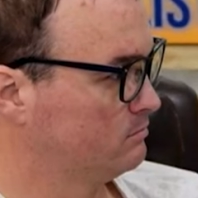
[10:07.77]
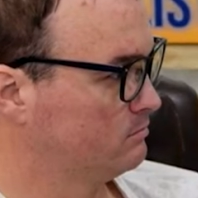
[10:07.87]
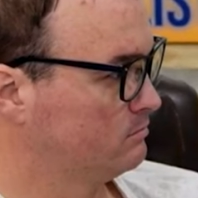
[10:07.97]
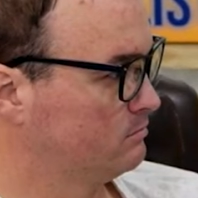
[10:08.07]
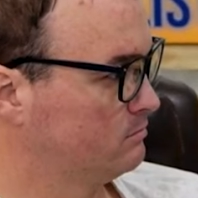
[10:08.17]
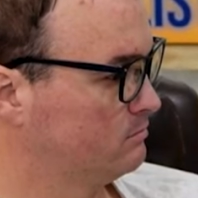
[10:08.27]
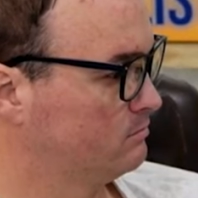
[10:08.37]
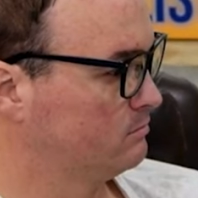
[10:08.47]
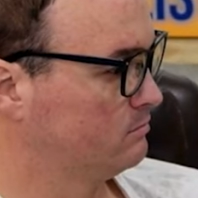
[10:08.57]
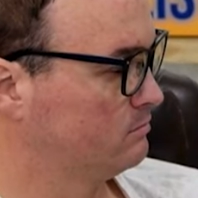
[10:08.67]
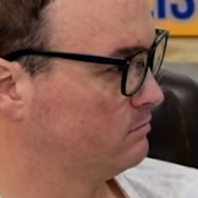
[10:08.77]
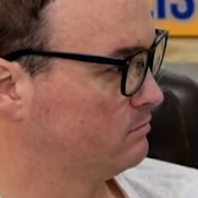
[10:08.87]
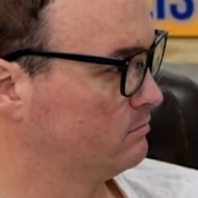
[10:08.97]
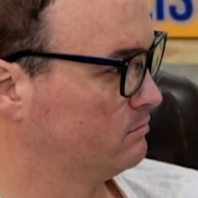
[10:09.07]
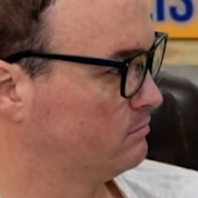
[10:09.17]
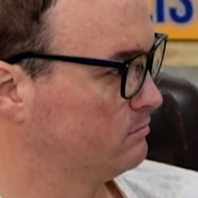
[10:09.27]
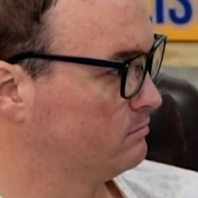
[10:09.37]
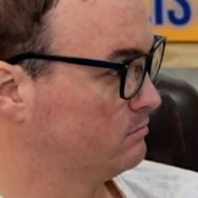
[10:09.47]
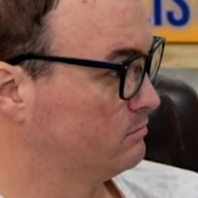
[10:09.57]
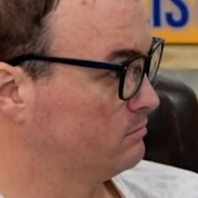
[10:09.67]

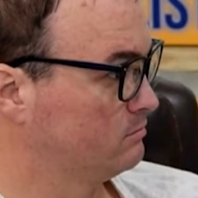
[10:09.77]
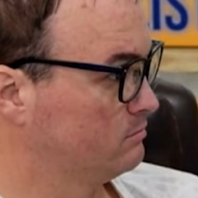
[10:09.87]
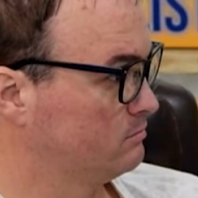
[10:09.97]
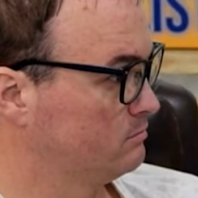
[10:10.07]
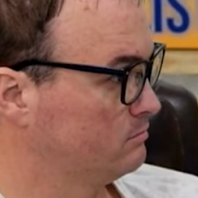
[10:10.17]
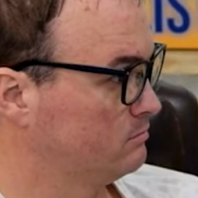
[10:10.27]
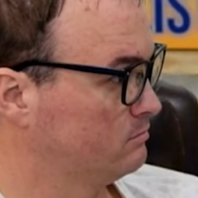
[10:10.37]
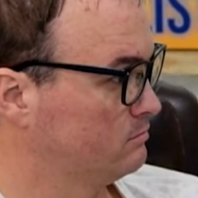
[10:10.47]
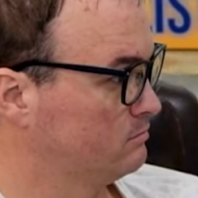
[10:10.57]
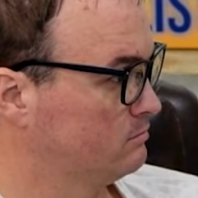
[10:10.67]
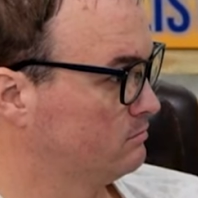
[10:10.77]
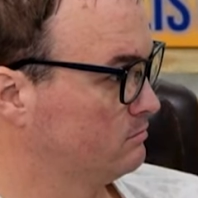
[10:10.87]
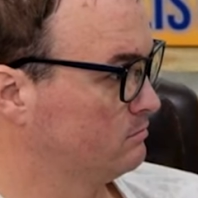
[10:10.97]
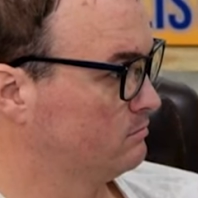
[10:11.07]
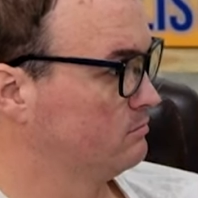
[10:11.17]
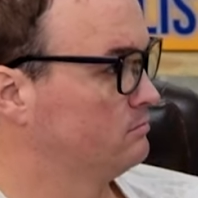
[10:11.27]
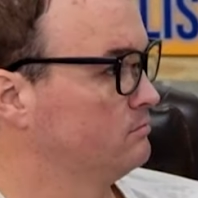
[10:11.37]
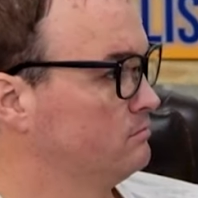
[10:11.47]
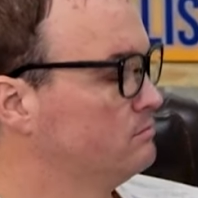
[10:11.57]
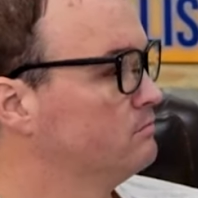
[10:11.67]

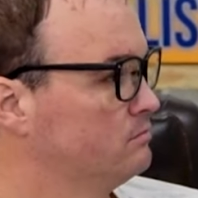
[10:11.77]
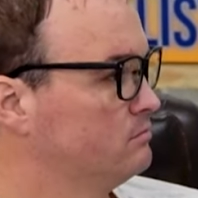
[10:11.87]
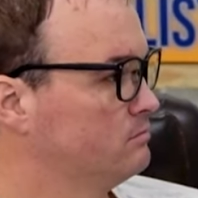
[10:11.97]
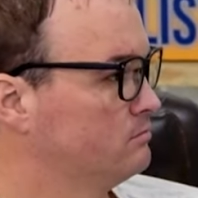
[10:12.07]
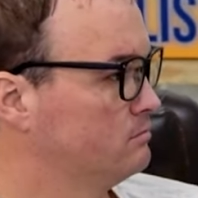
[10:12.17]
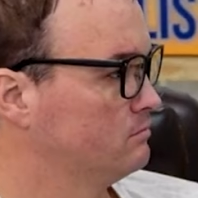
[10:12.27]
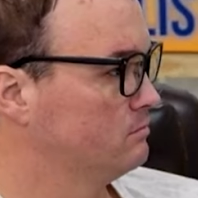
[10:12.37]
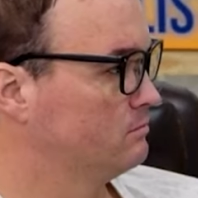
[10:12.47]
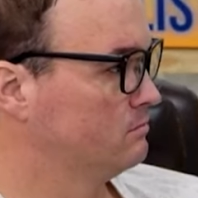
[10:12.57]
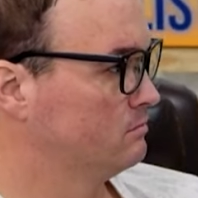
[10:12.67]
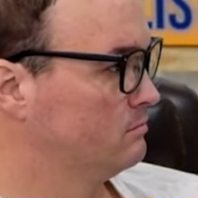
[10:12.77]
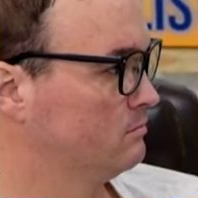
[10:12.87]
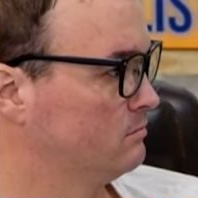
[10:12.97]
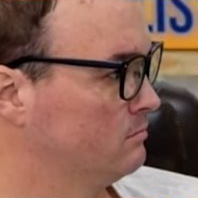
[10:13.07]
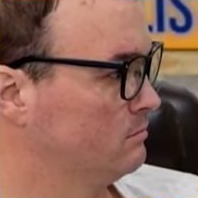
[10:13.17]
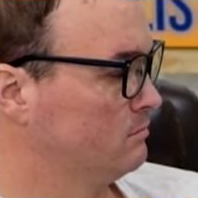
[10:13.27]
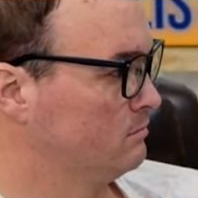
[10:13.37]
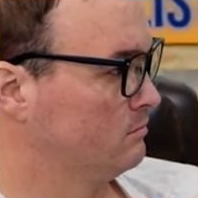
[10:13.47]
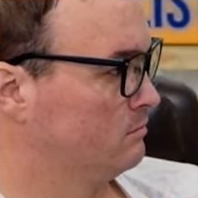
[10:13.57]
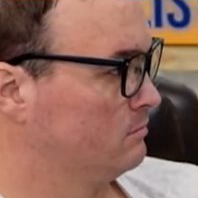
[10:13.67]

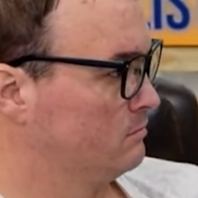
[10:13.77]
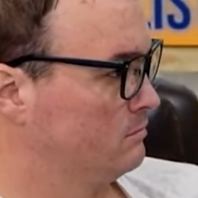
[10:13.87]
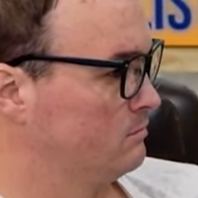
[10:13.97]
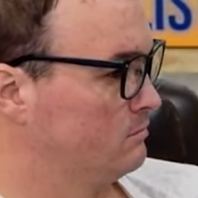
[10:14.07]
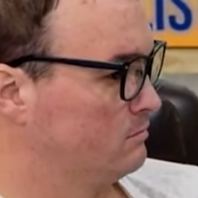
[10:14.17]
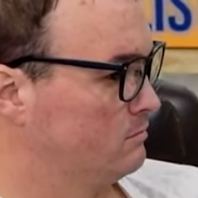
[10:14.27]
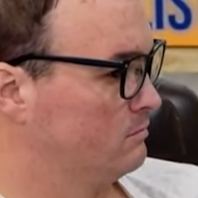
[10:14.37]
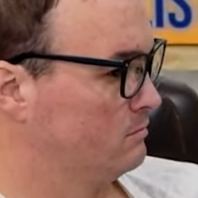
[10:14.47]
The person shown says nothing.